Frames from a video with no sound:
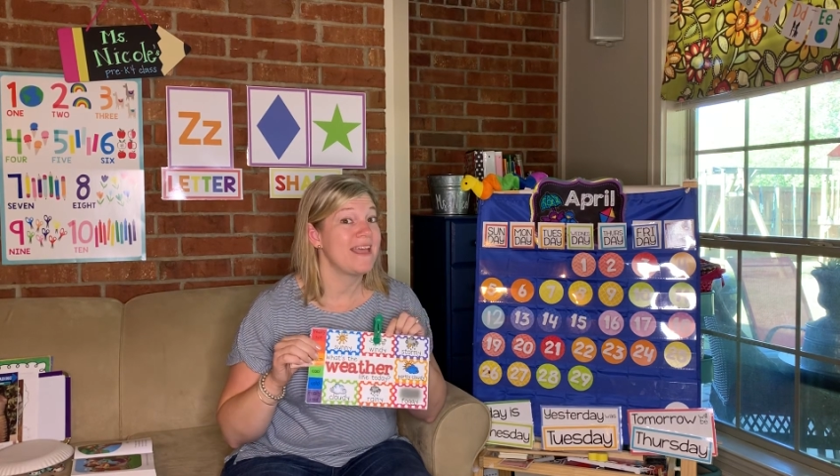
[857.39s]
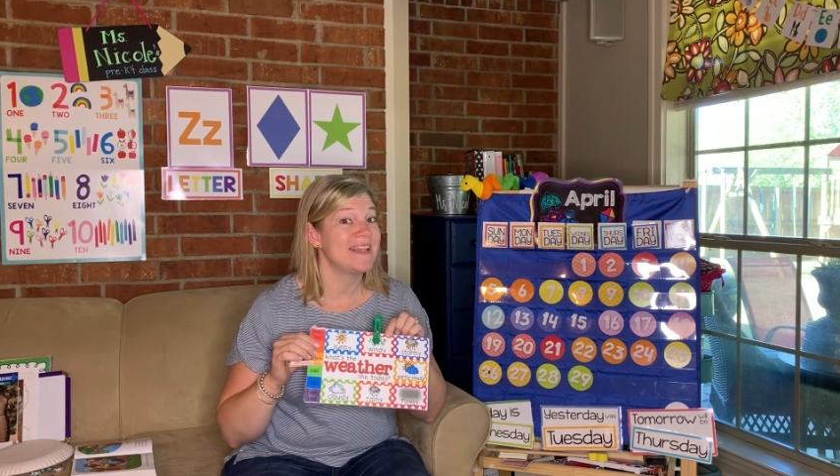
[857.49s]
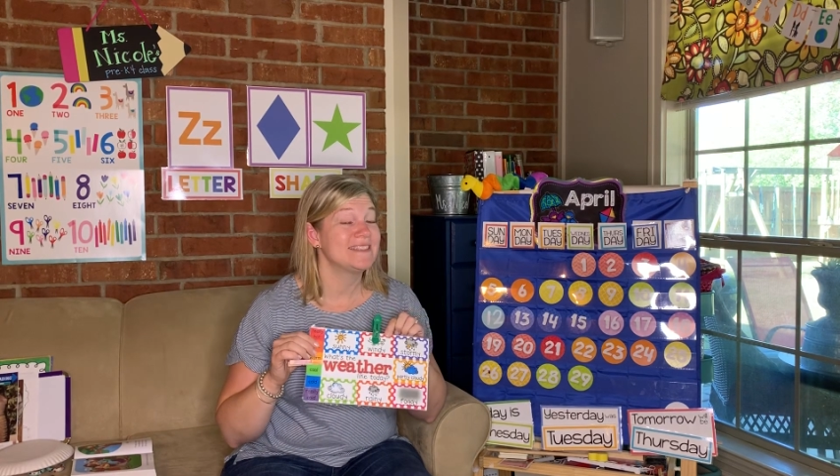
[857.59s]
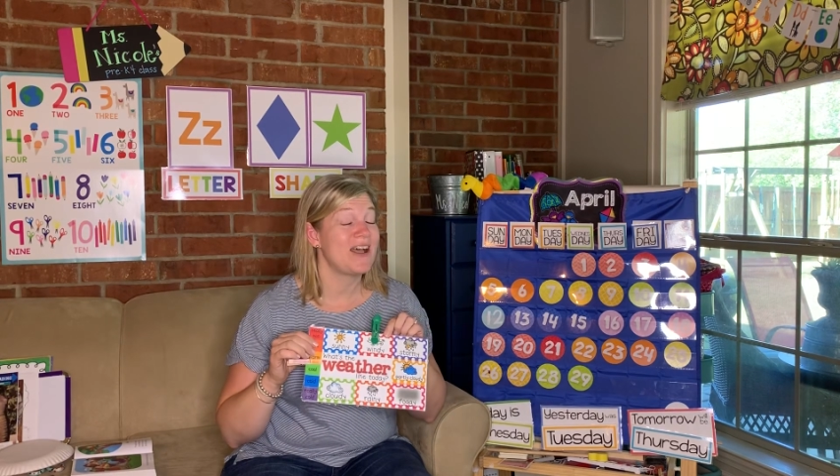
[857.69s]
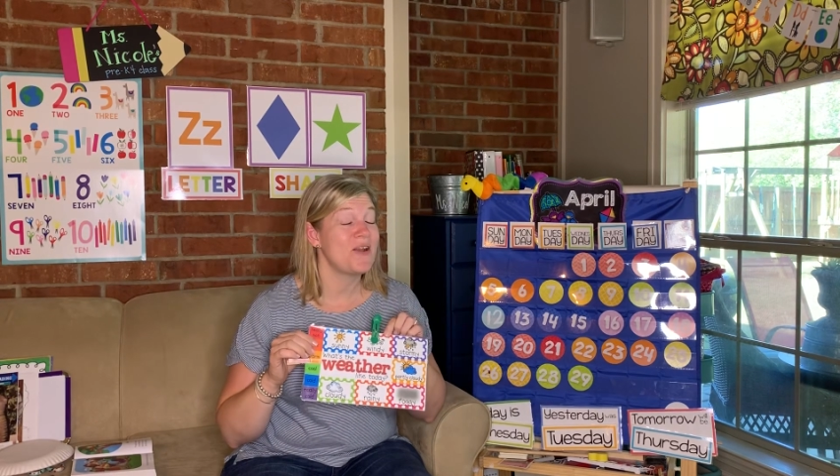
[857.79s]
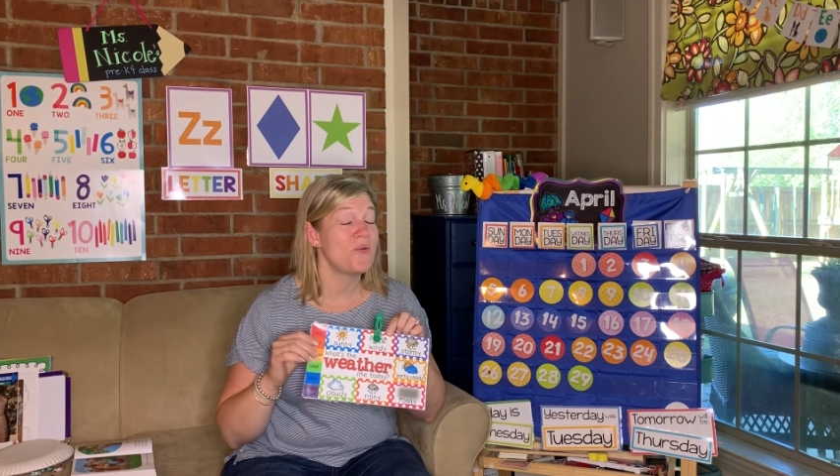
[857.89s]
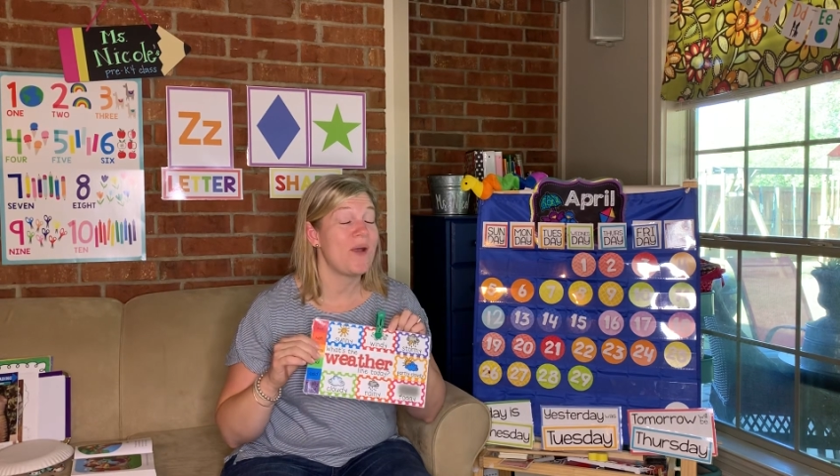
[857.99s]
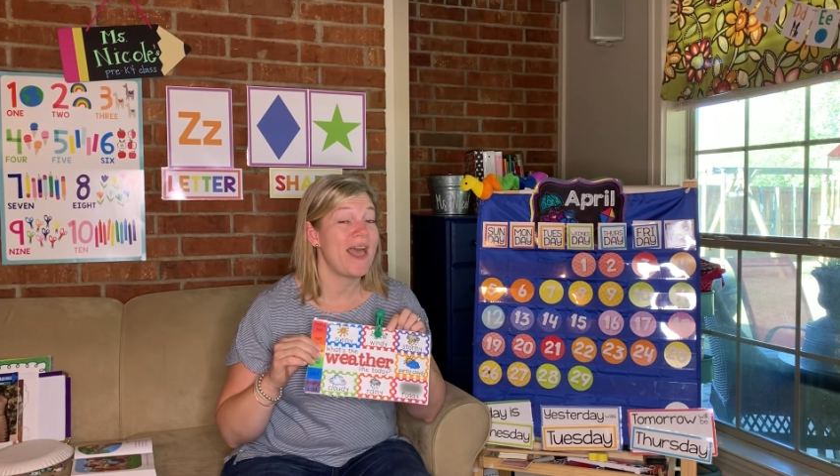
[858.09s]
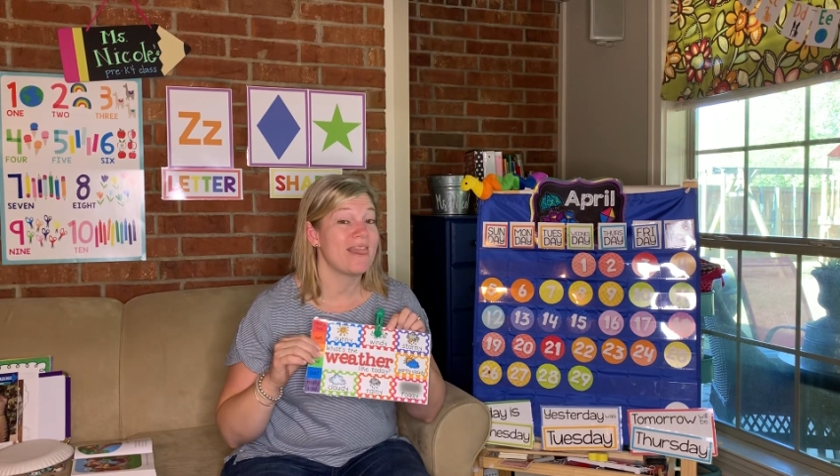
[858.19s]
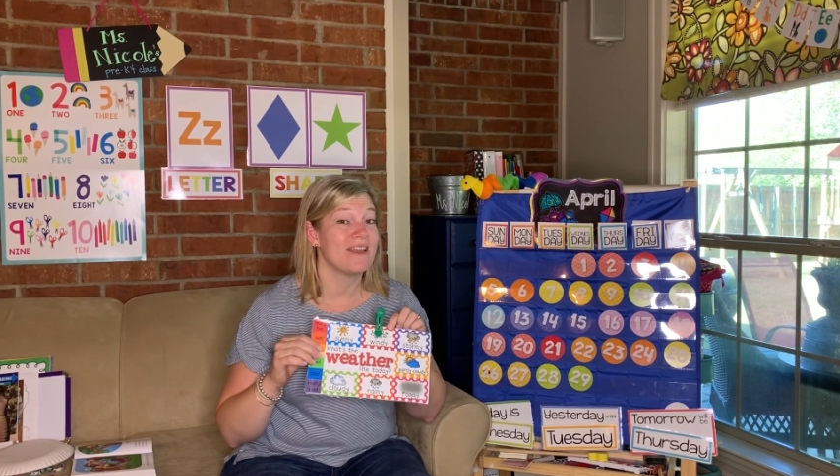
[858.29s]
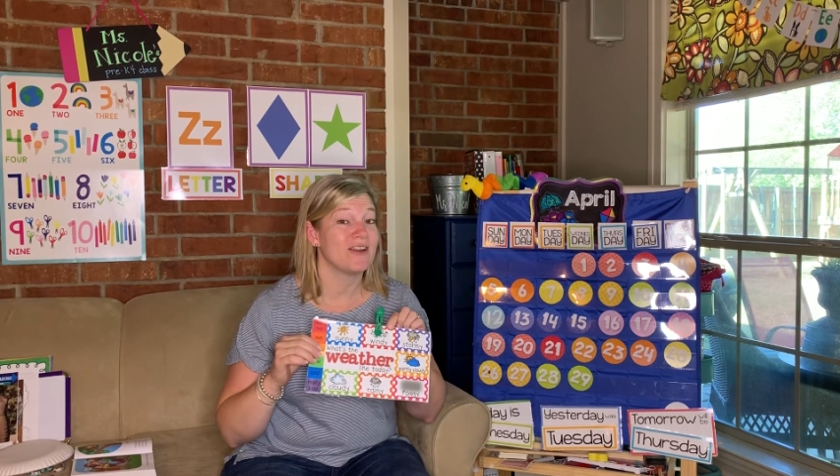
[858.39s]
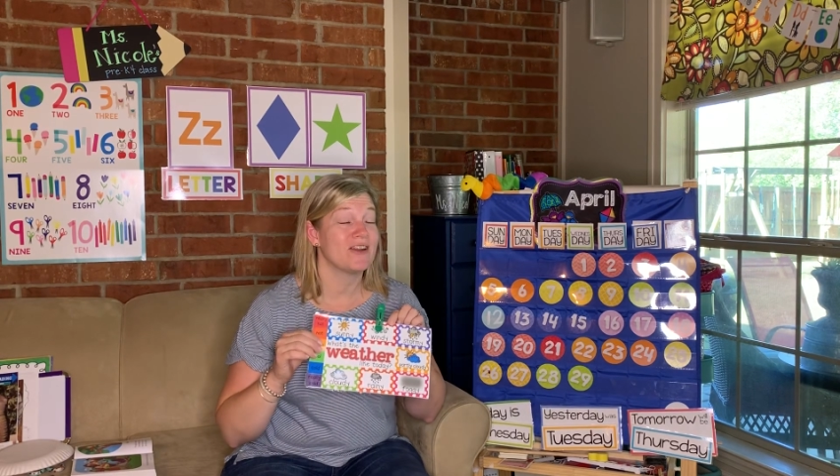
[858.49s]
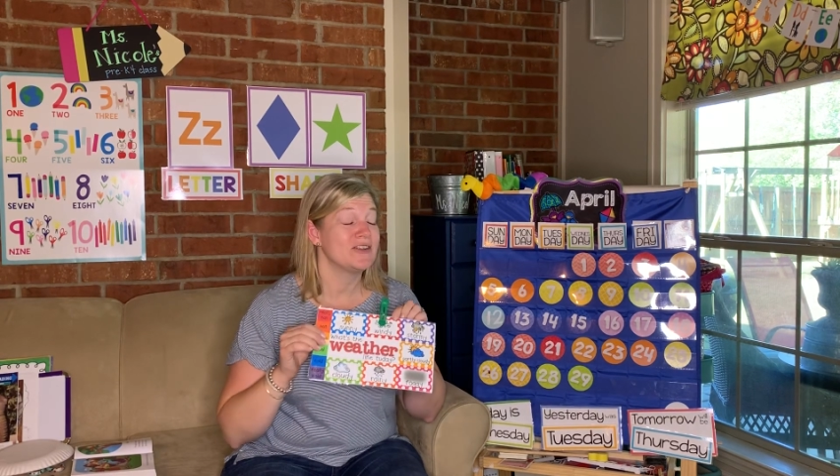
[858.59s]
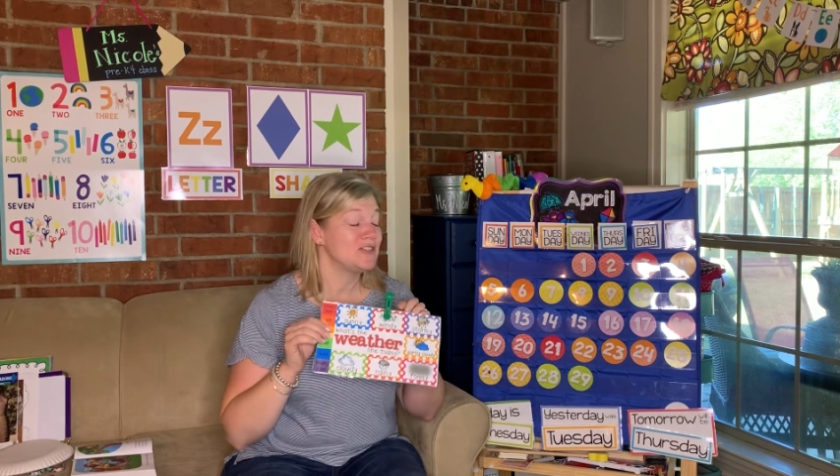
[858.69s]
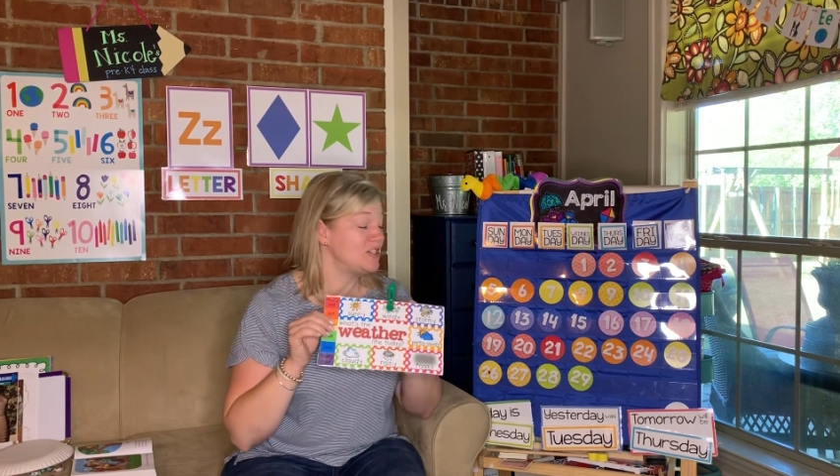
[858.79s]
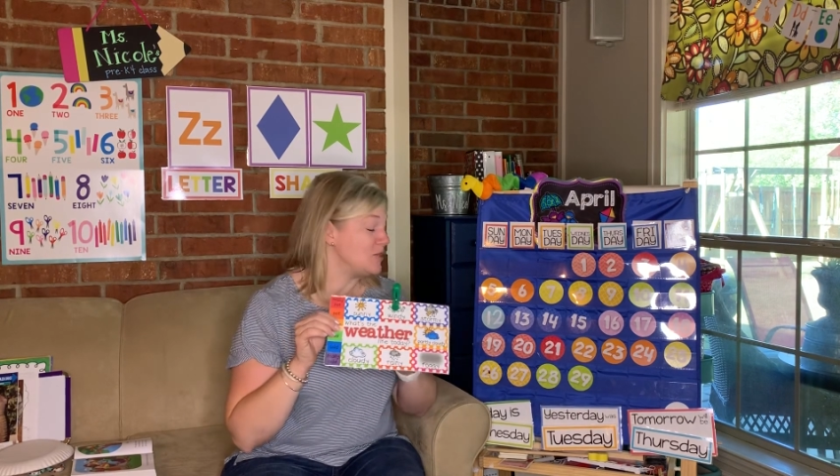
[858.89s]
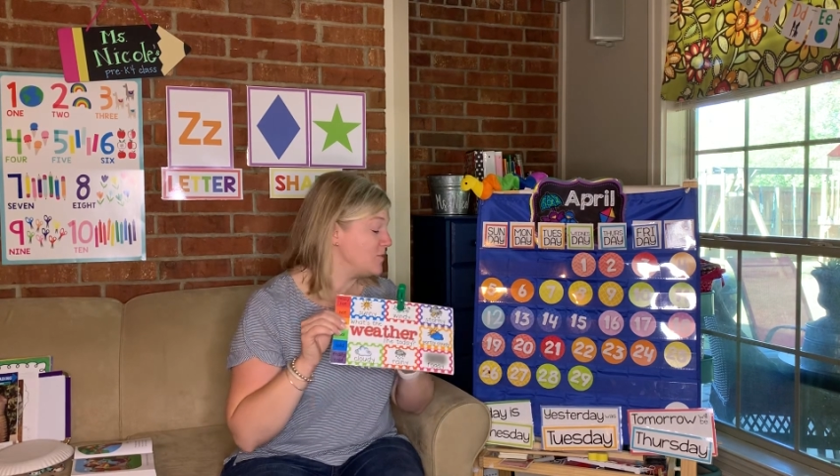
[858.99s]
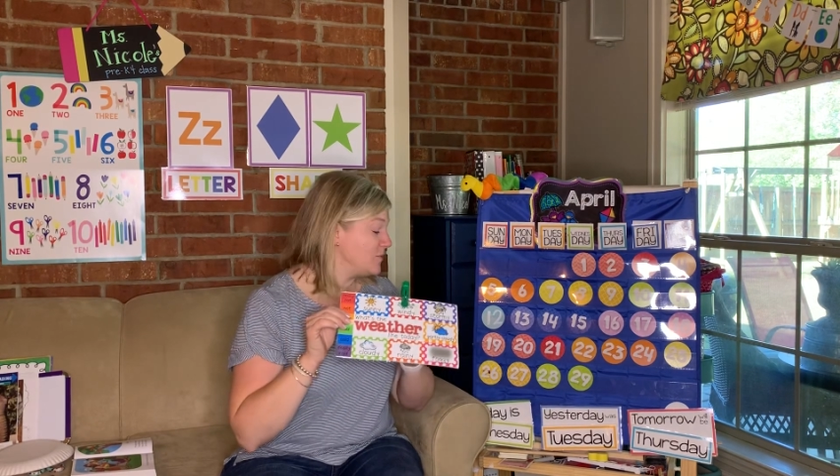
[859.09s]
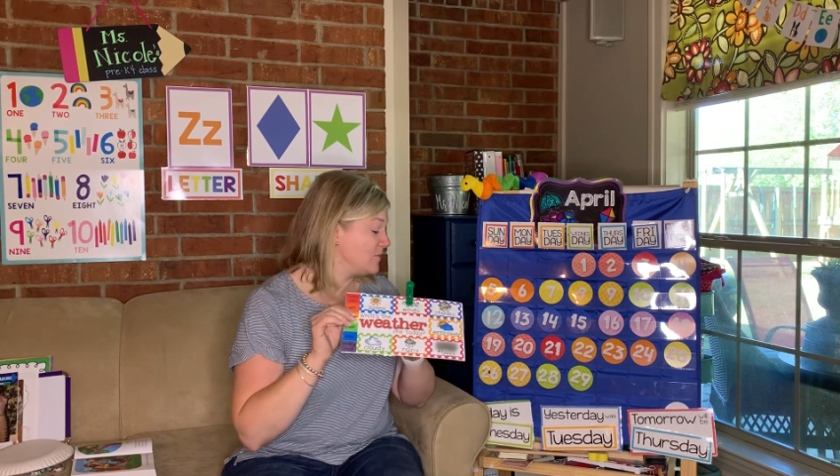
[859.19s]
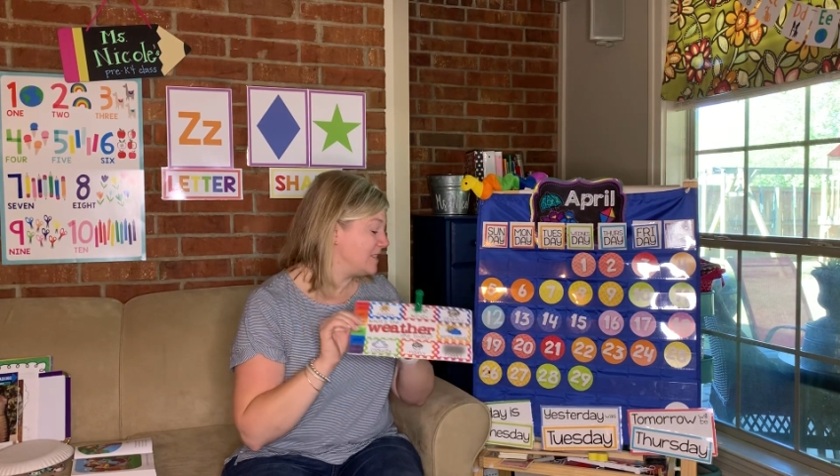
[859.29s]
That's our weather
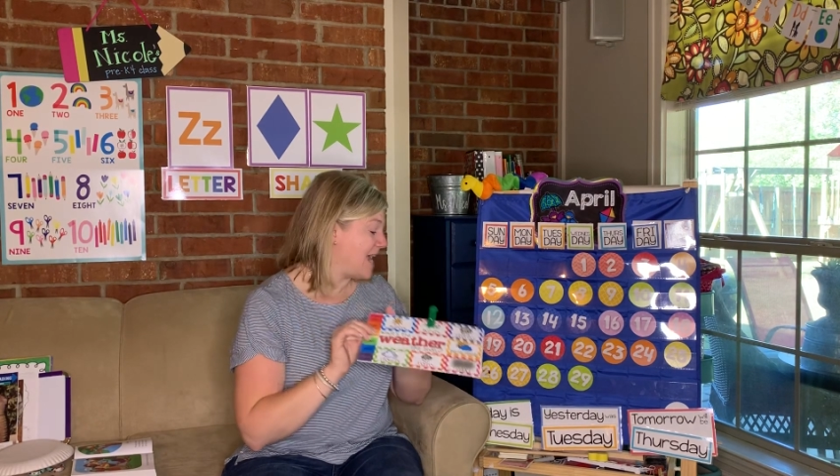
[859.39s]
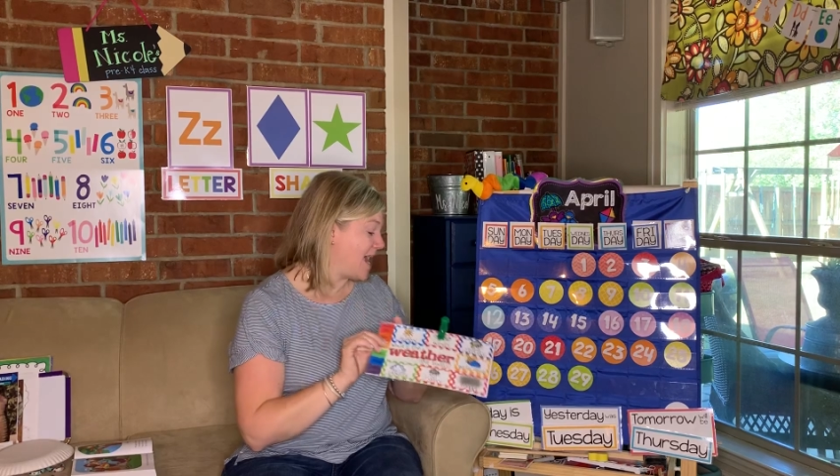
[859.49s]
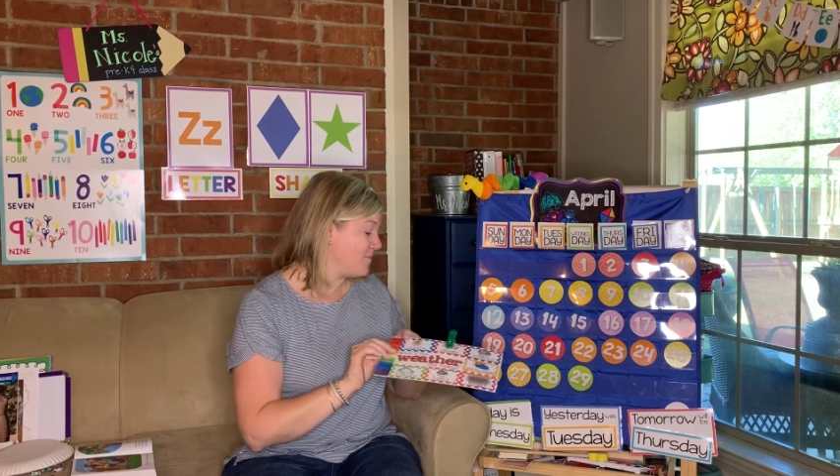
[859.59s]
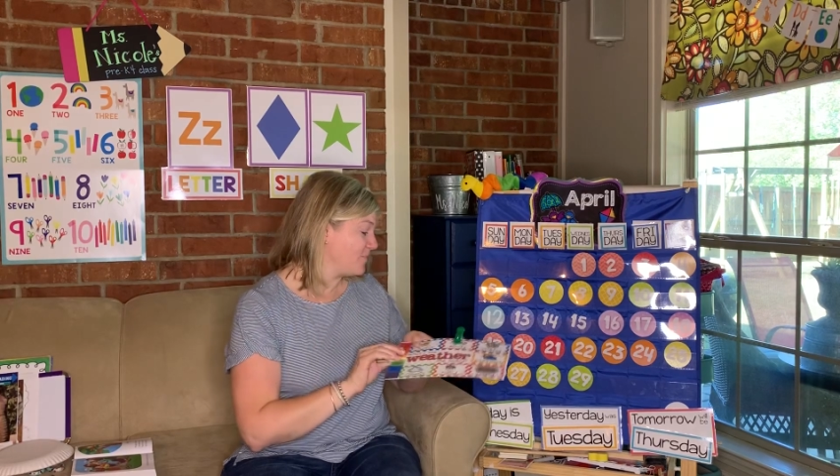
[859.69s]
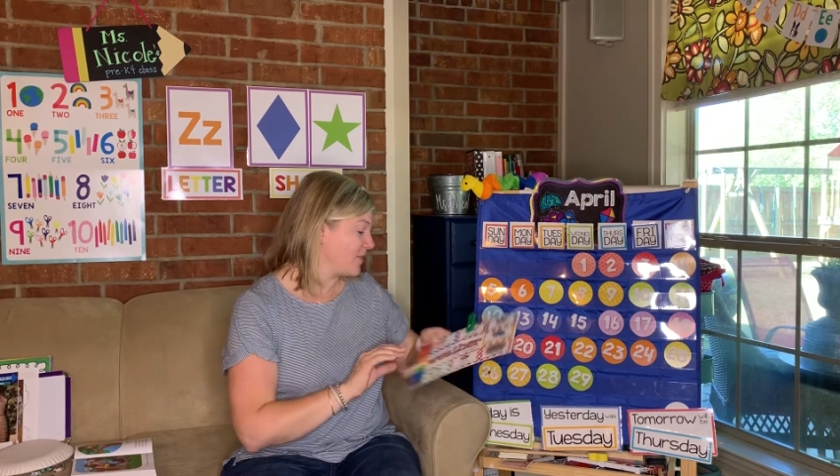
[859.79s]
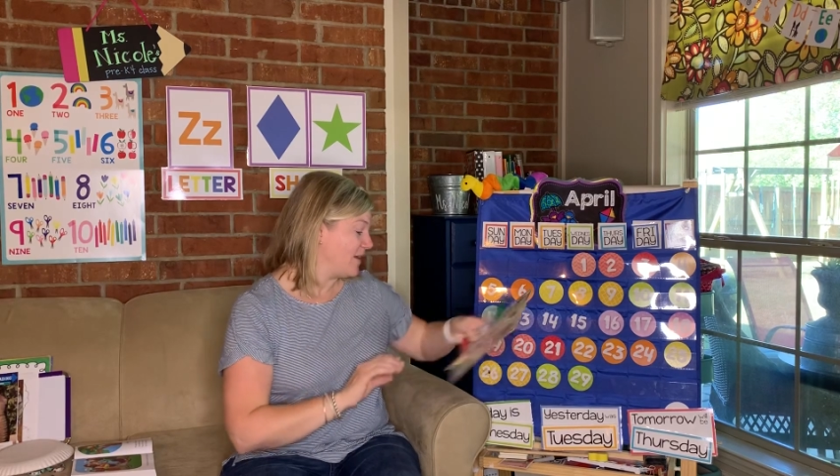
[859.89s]
today.